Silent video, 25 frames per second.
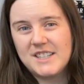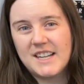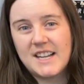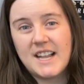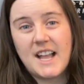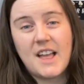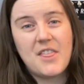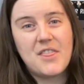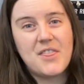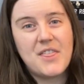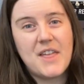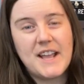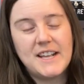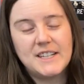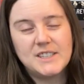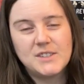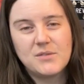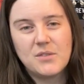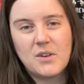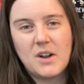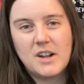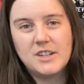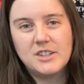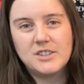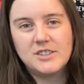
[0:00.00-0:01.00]
Thanks for
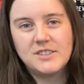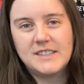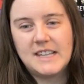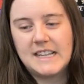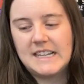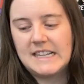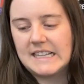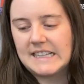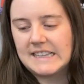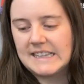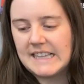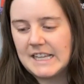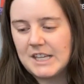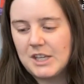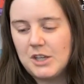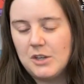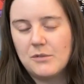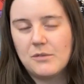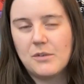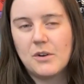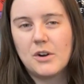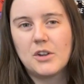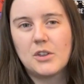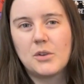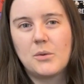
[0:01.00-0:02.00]
understanding. Thank you for
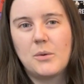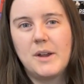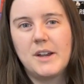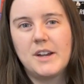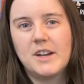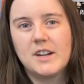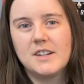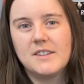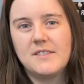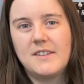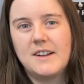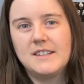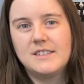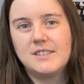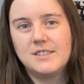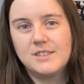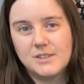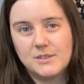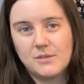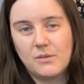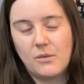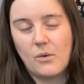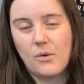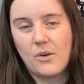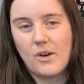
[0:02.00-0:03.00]
Earthquaker Devices
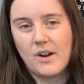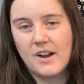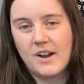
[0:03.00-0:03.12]
for